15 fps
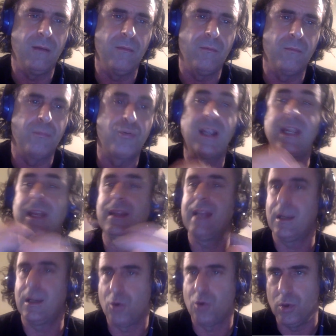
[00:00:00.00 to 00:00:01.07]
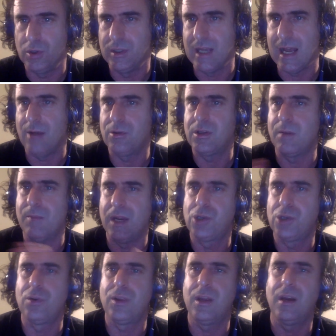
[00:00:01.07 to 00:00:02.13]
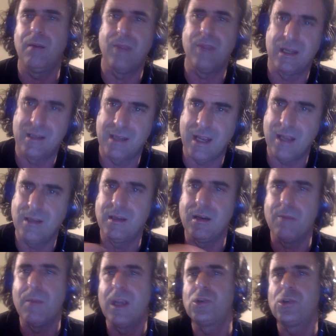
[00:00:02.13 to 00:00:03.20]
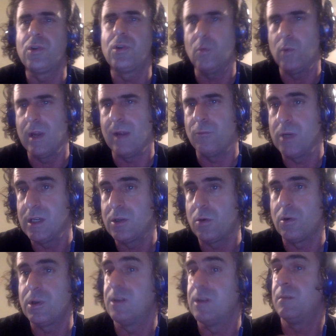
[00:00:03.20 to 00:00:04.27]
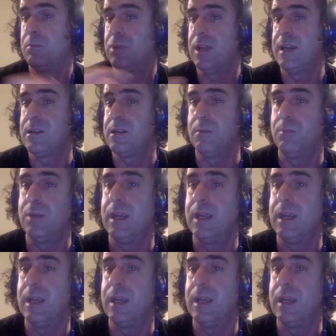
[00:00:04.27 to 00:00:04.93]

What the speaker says: breaking that goal down to make sure that it makes sense and to make sure that we have resources in place to be